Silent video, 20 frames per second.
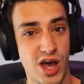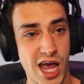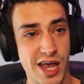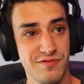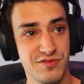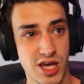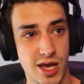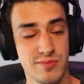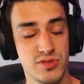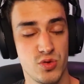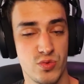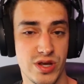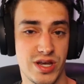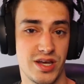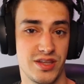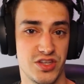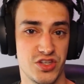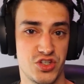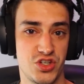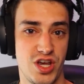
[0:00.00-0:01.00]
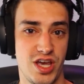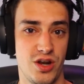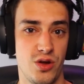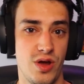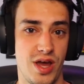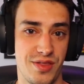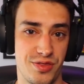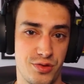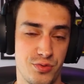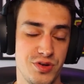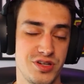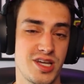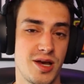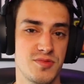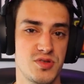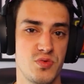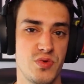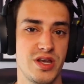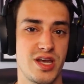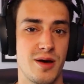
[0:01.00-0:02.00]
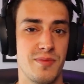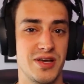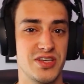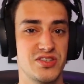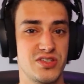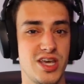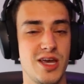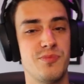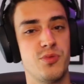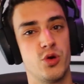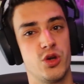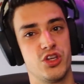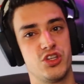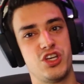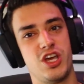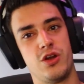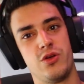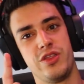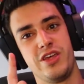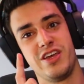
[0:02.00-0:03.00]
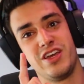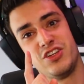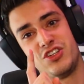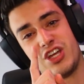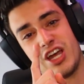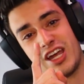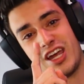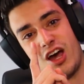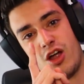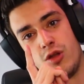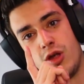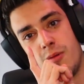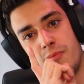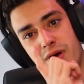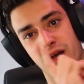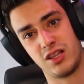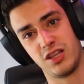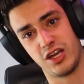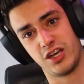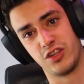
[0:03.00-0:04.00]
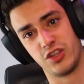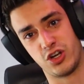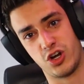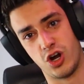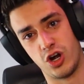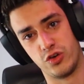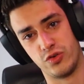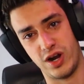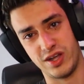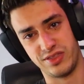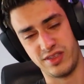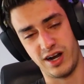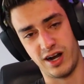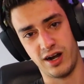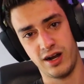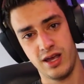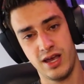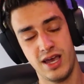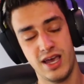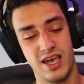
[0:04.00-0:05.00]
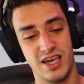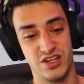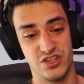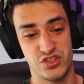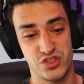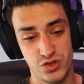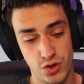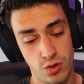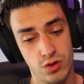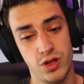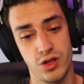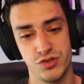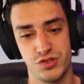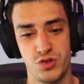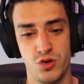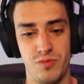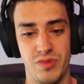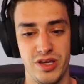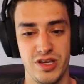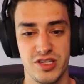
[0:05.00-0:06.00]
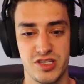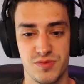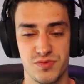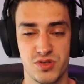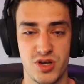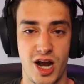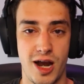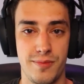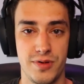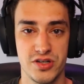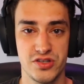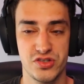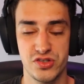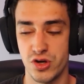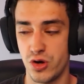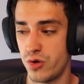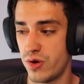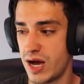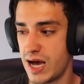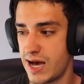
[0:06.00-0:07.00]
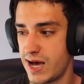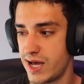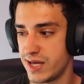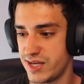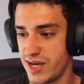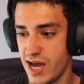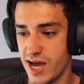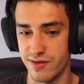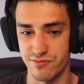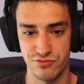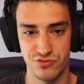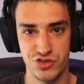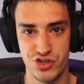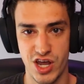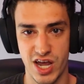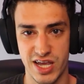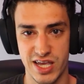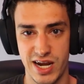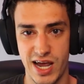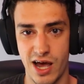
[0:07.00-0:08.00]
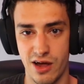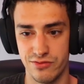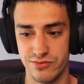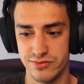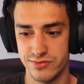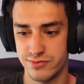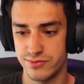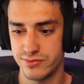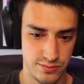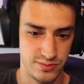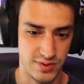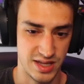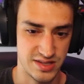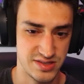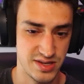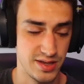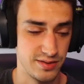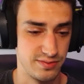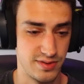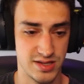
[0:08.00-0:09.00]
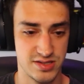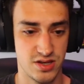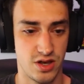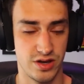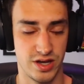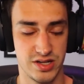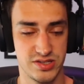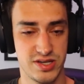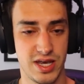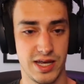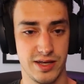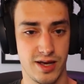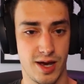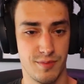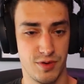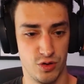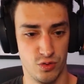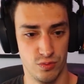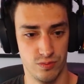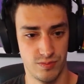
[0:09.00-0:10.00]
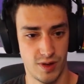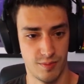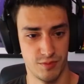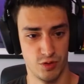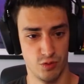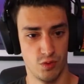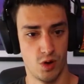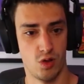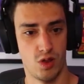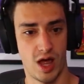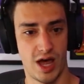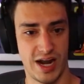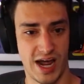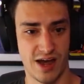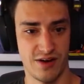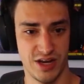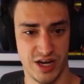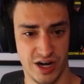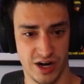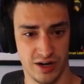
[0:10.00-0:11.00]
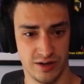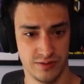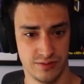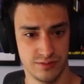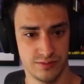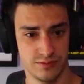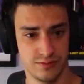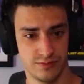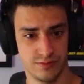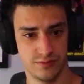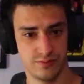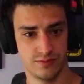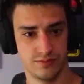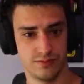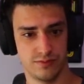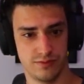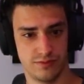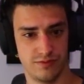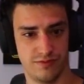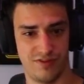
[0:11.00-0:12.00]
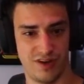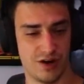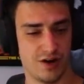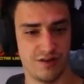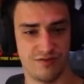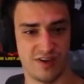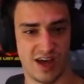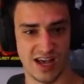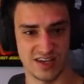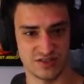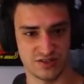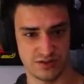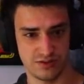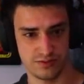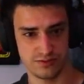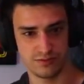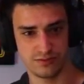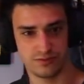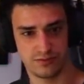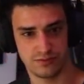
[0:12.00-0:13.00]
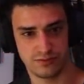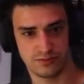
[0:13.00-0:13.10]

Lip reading: 5 times a week on this channel and 3 times a week on my skateboarding channel that you can check out by clicking the card right there. It is so close to 1 million subscribers, so yeah, check it out. That's it. That's all I gotta say. I'm gonna roll on out of here. Very fast.